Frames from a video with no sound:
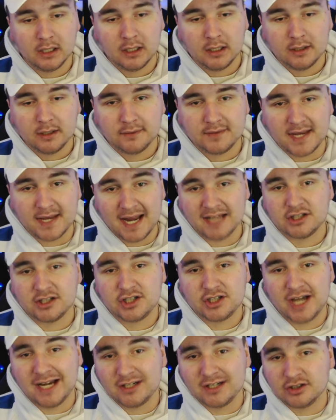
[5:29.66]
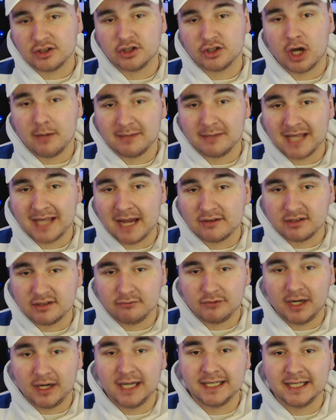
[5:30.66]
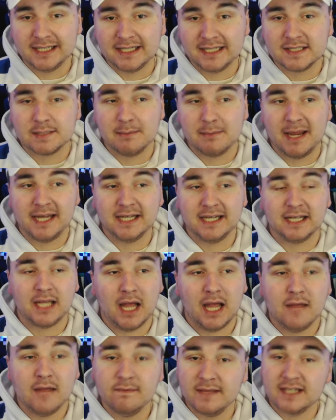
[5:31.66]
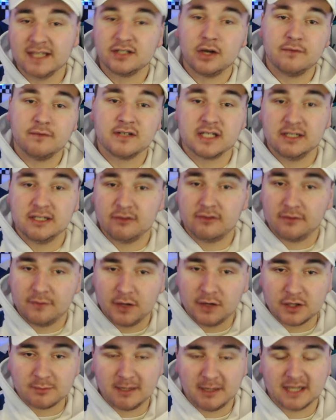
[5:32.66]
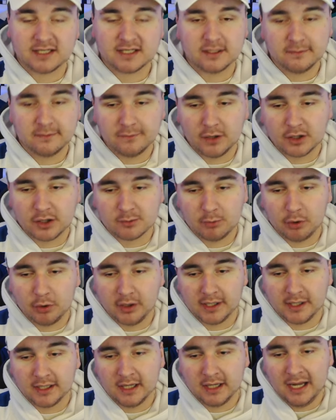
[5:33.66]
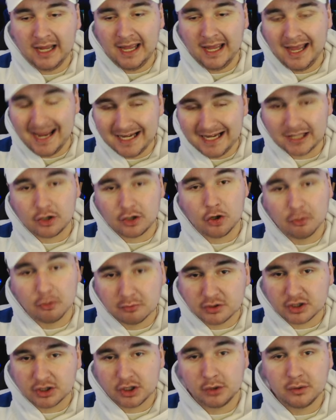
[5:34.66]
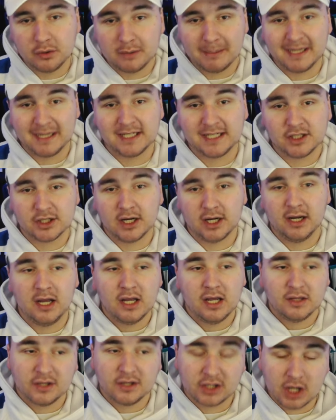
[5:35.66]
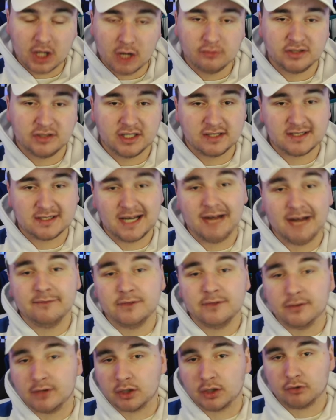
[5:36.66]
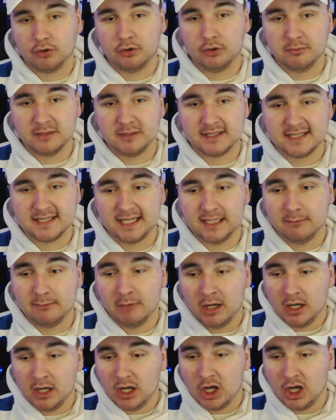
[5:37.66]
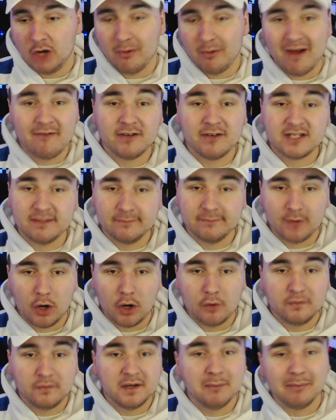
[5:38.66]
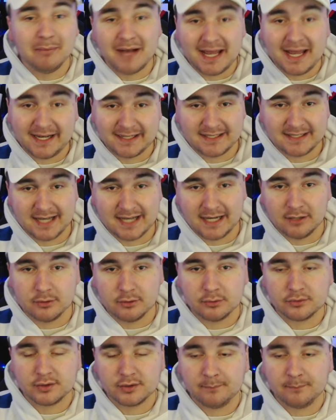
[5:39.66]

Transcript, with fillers: the next change that Derby County really need to make, and this obviously refers back to the first point, and it comes to the manager, the coaching staff, the recruitment team, whoever's involved in player sales.